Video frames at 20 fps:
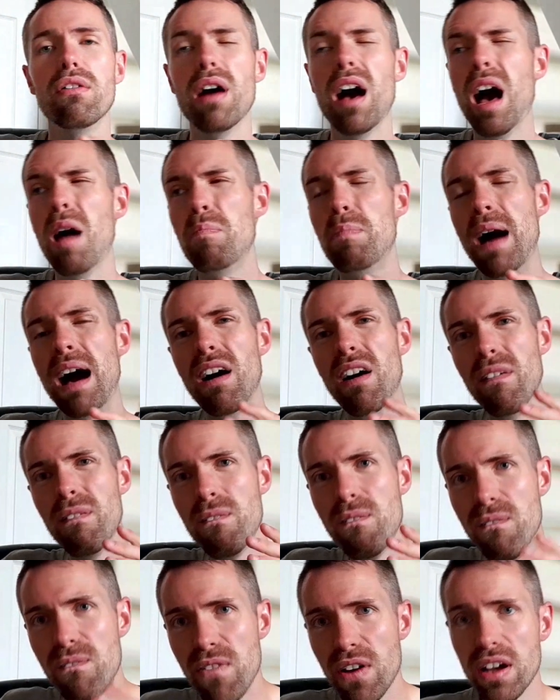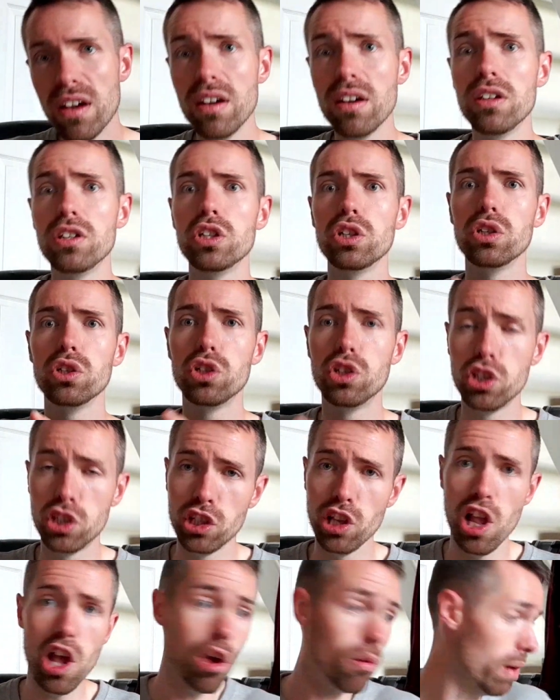about a third
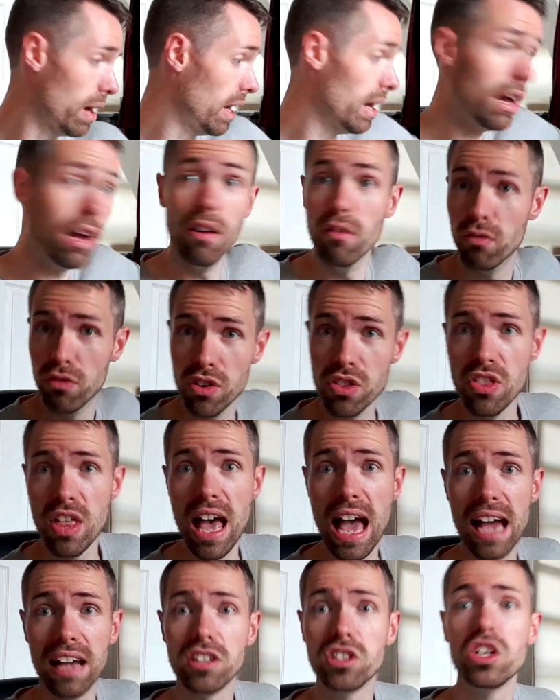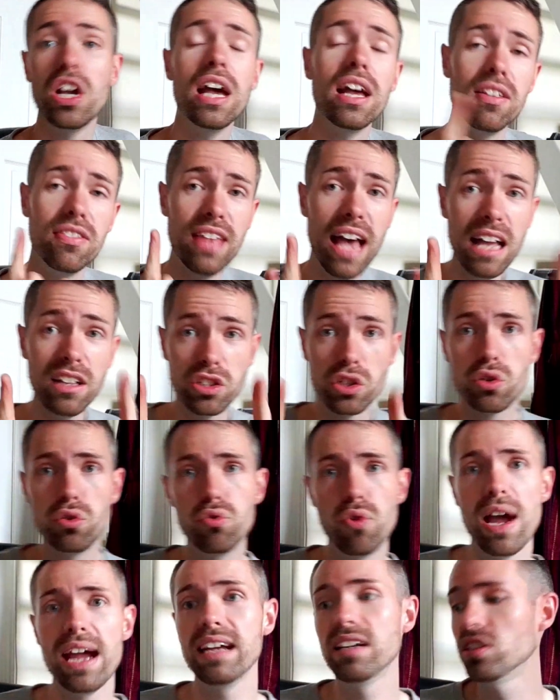slower than that. That's
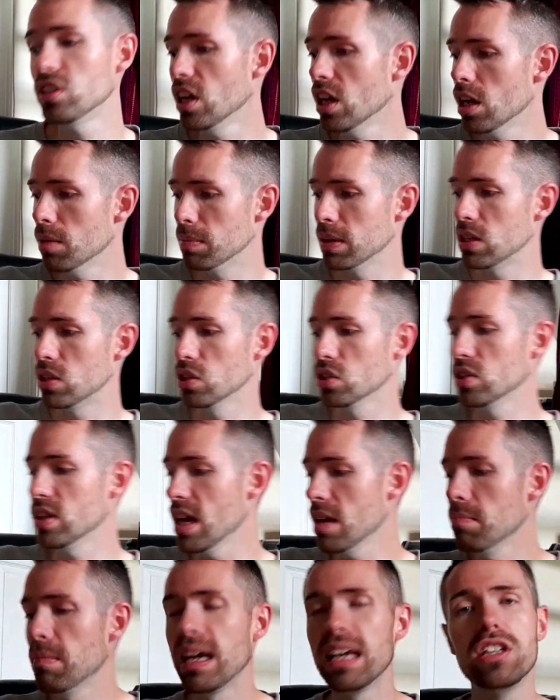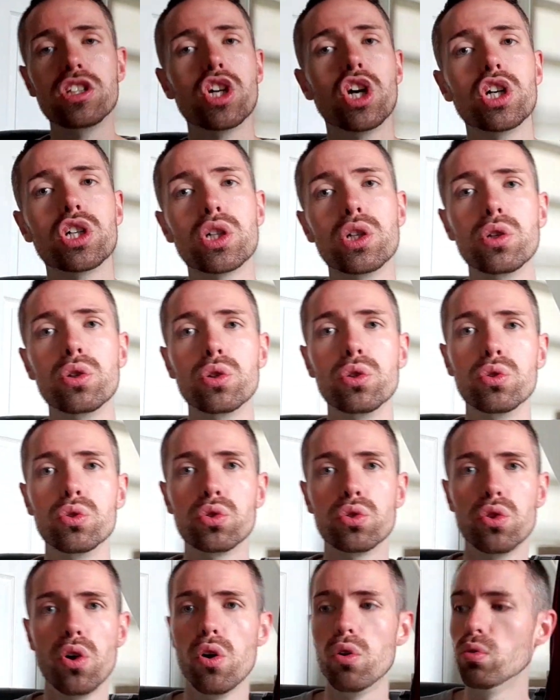great, because that means I can
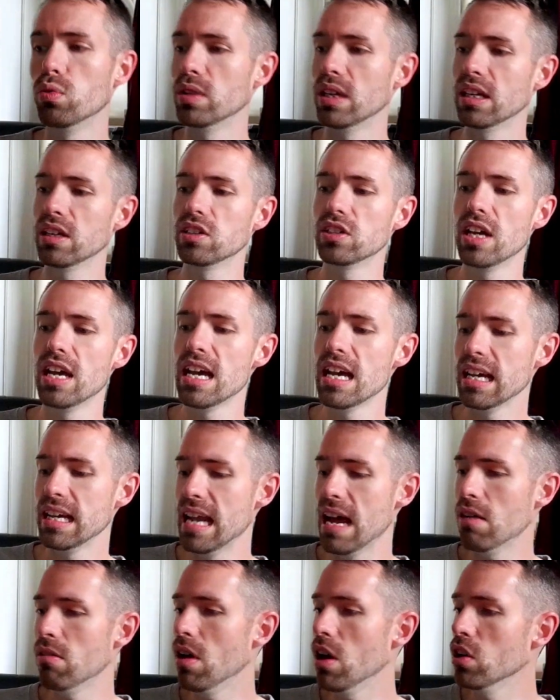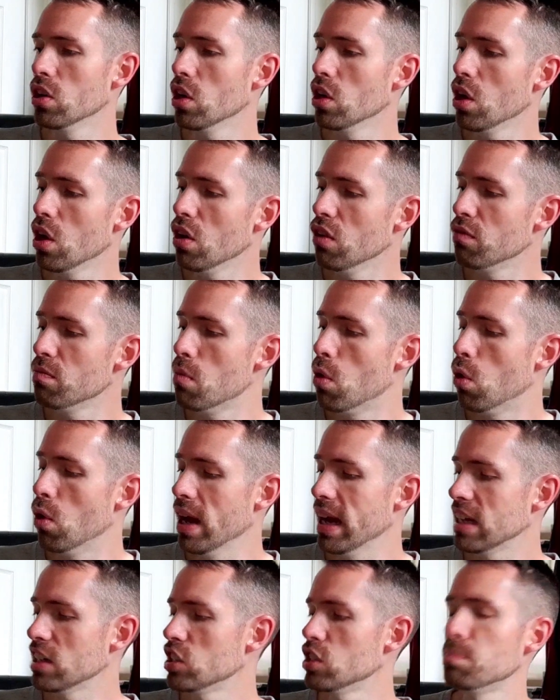control this. Now, on a lot of more
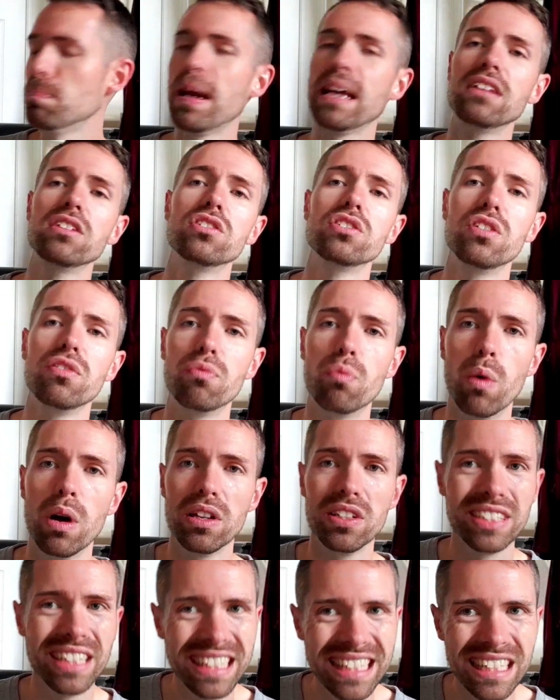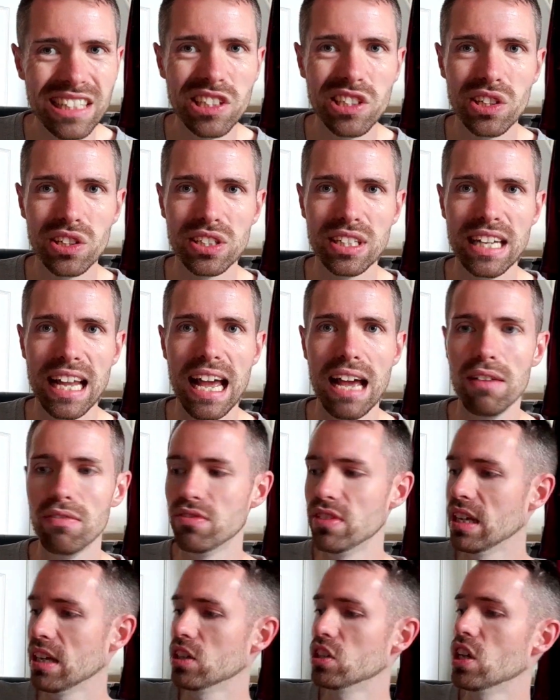expensive ones, now this doesn't have
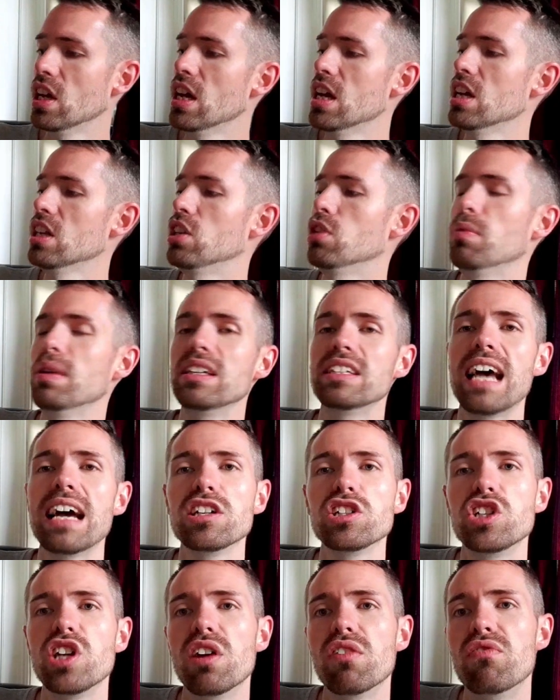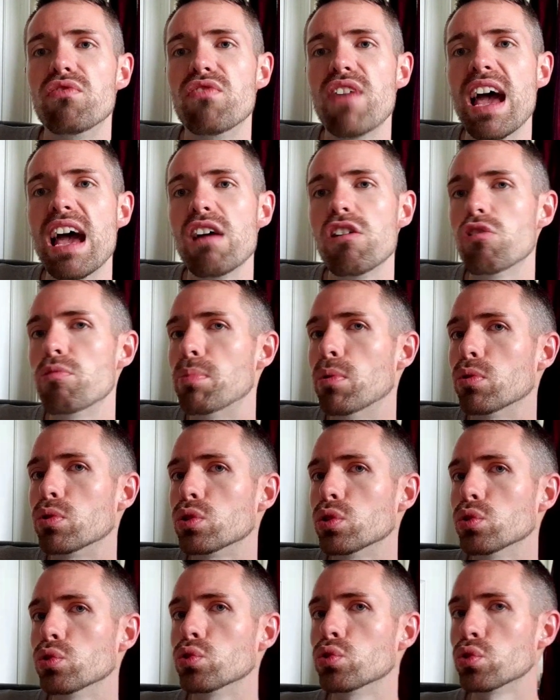this. There is actually a variable
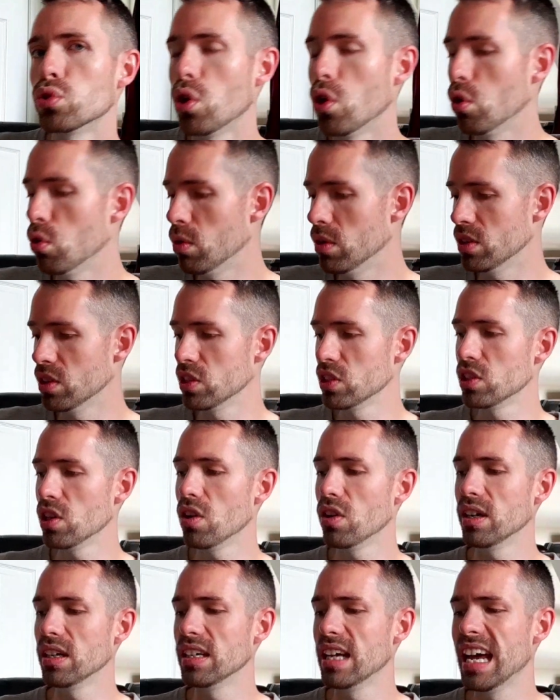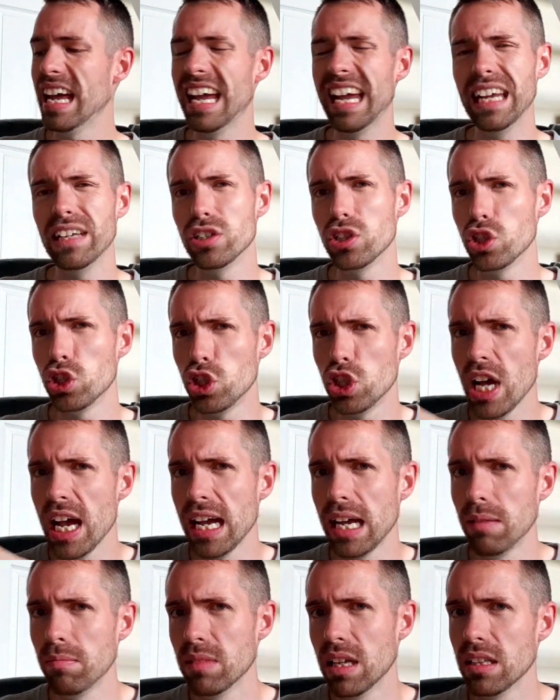control on the side. It's a
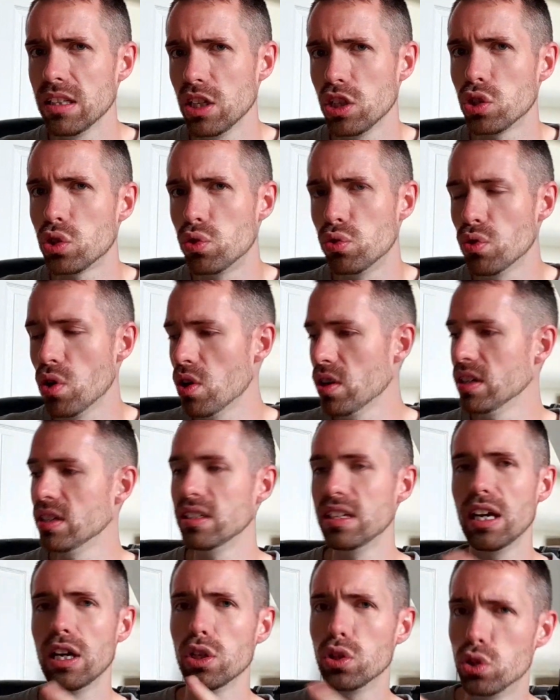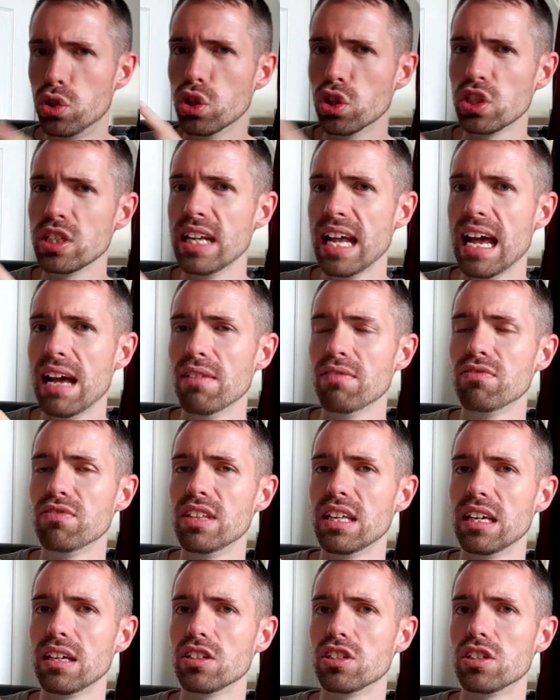shame that this grinder doesn't have
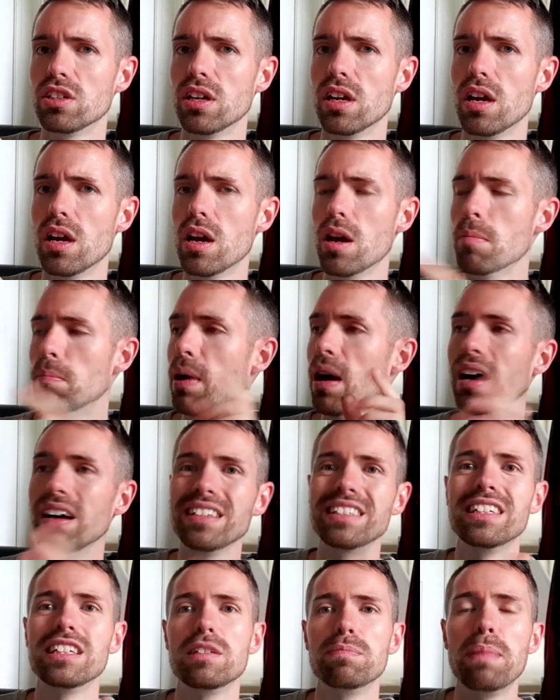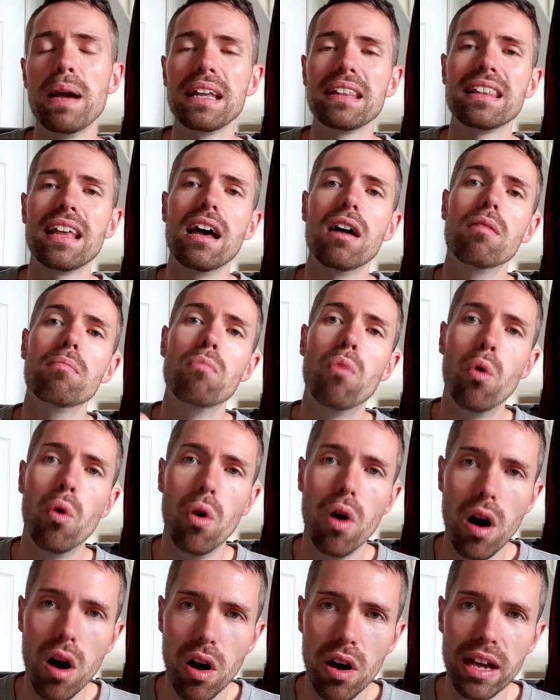this, but I suspect that more
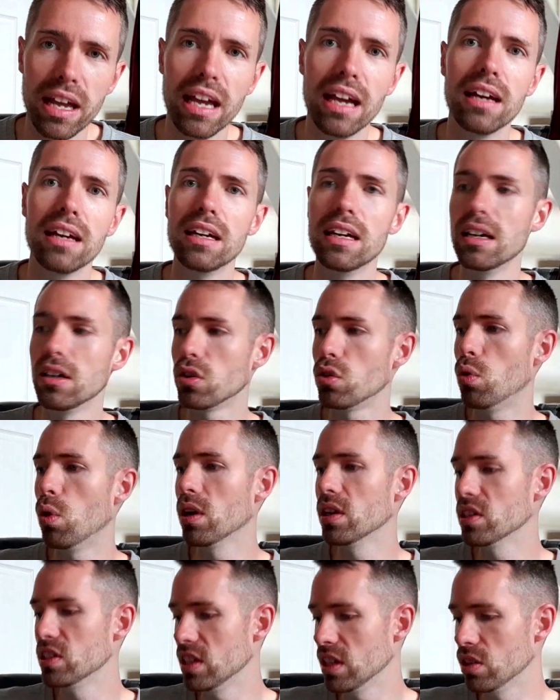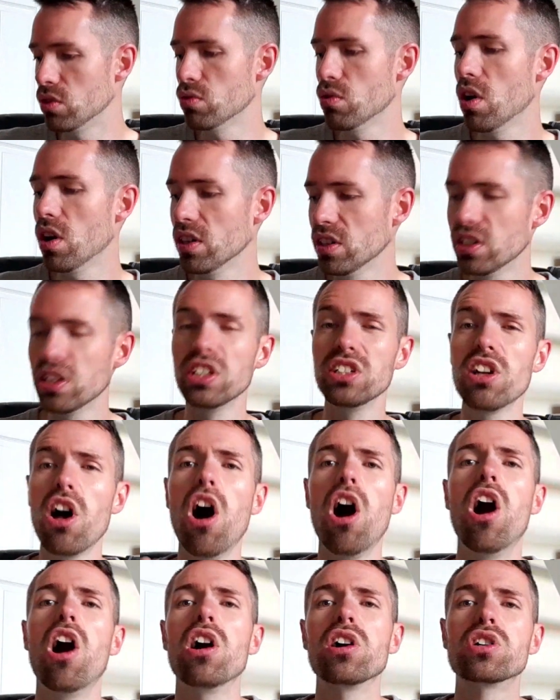higher quality grinders
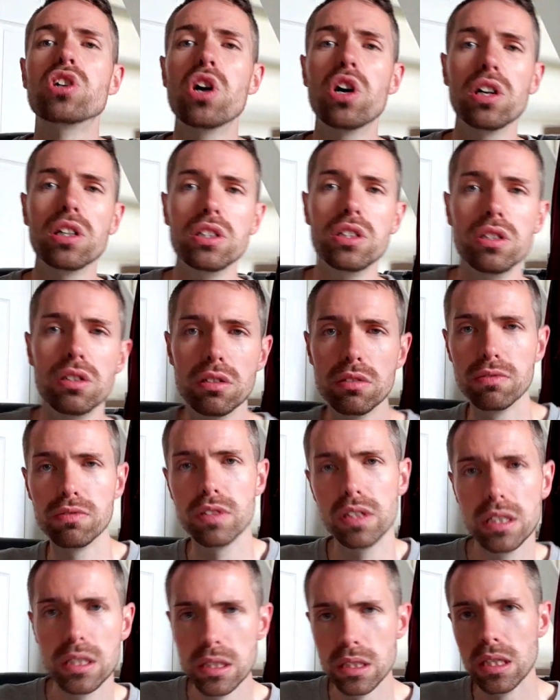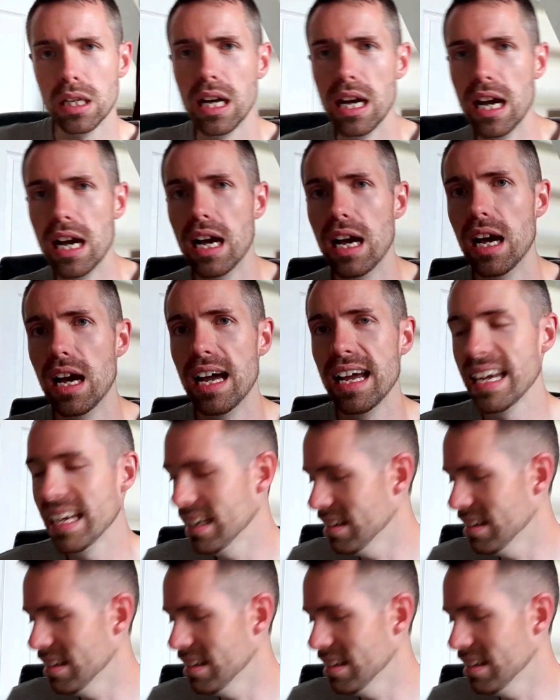are kind of,